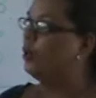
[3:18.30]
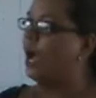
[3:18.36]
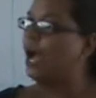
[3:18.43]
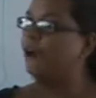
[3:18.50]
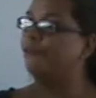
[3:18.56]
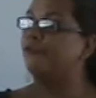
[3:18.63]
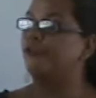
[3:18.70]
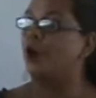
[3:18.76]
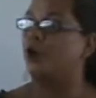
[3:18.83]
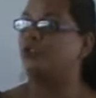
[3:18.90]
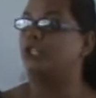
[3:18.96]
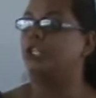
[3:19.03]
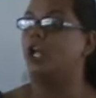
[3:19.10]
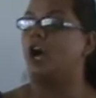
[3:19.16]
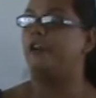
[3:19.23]
you have
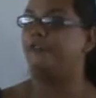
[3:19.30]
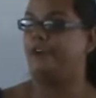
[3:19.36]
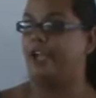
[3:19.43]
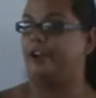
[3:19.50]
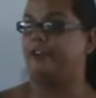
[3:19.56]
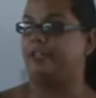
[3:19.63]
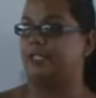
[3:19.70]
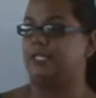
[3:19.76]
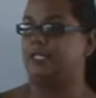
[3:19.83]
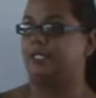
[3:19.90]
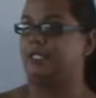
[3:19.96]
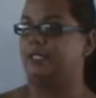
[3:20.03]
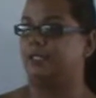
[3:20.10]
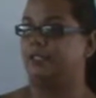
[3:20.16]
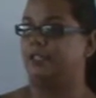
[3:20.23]
rounding off errors.
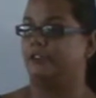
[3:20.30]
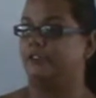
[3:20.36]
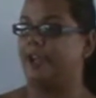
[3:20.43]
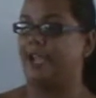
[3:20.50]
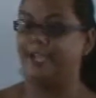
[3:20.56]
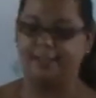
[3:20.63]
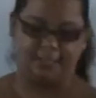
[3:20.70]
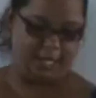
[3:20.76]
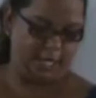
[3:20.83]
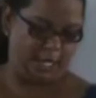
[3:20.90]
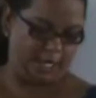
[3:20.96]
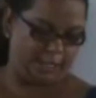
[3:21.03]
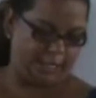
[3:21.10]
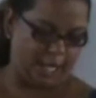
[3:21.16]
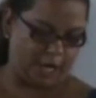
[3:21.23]
Right?
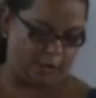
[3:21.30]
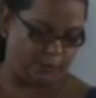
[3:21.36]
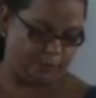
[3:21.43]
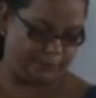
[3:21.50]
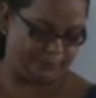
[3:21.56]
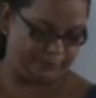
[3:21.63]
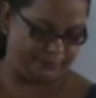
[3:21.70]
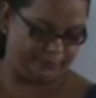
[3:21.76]
Now,